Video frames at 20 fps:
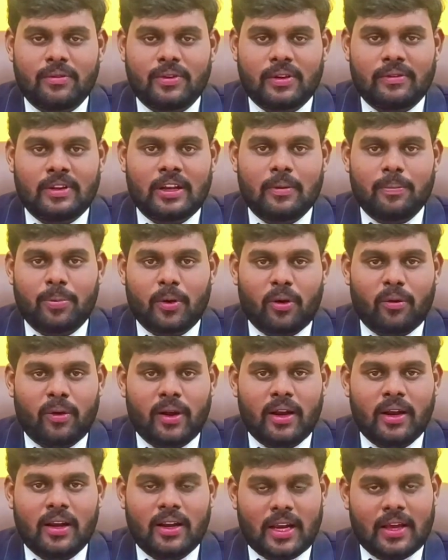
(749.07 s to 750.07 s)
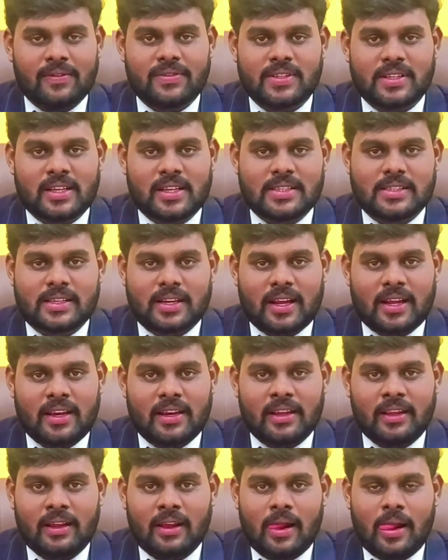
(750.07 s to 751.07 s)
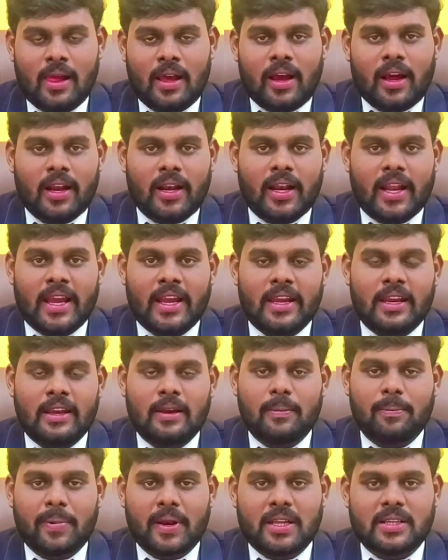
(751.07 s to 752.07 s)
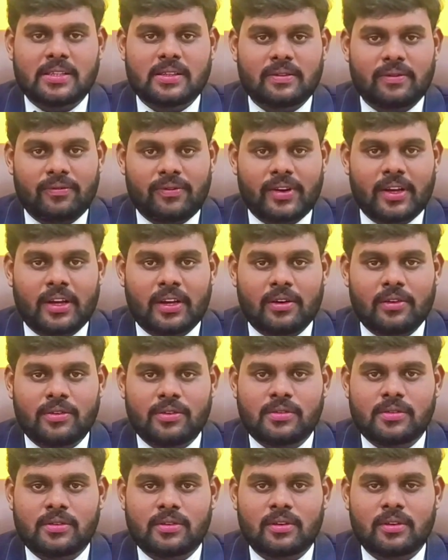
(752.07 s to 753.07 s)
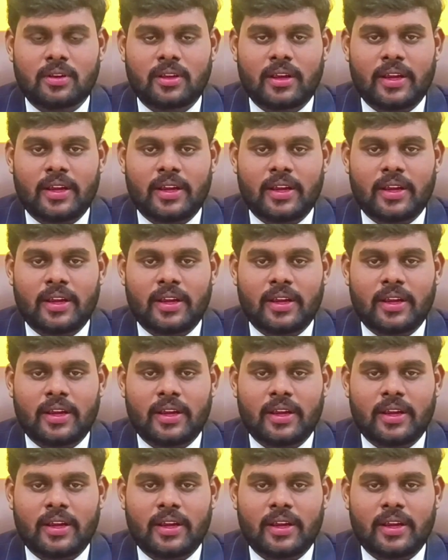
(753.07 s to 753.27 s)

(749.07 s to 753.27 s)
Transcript: We will provide life skills training, 9 plus videos.